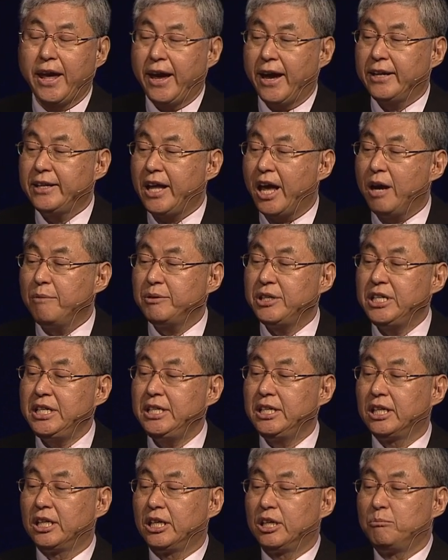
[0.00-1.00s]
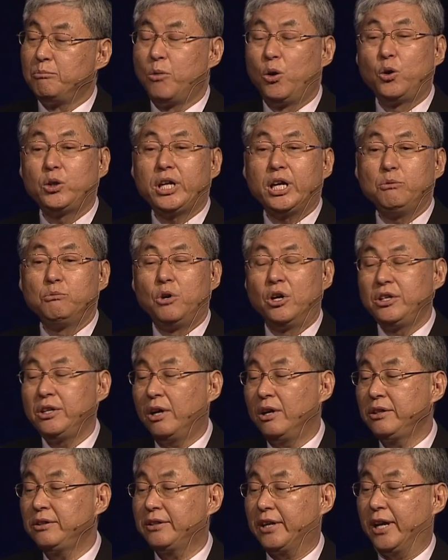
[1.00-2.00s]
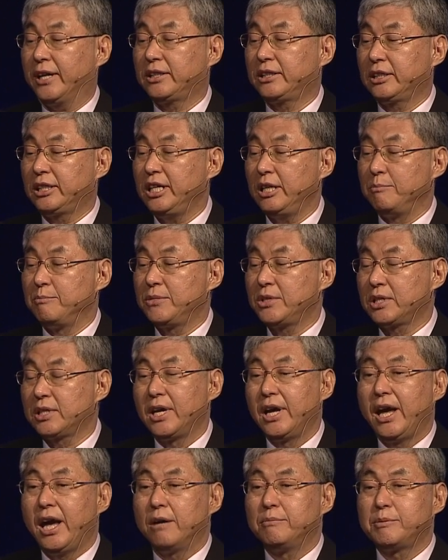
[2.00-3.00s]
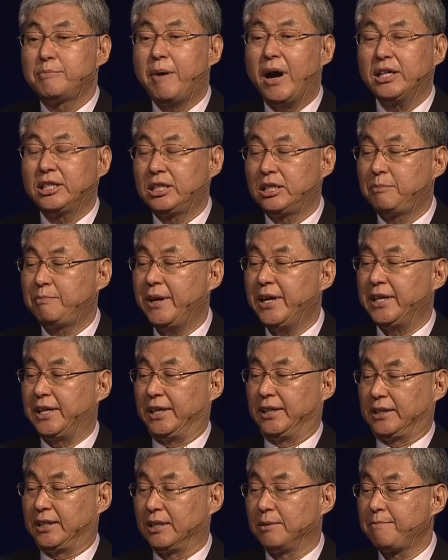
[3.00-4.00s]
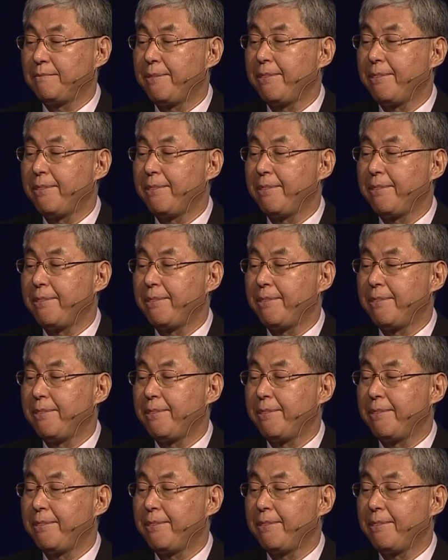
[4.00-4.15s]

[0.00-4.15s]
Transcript: and every year more than 100 teams have participated.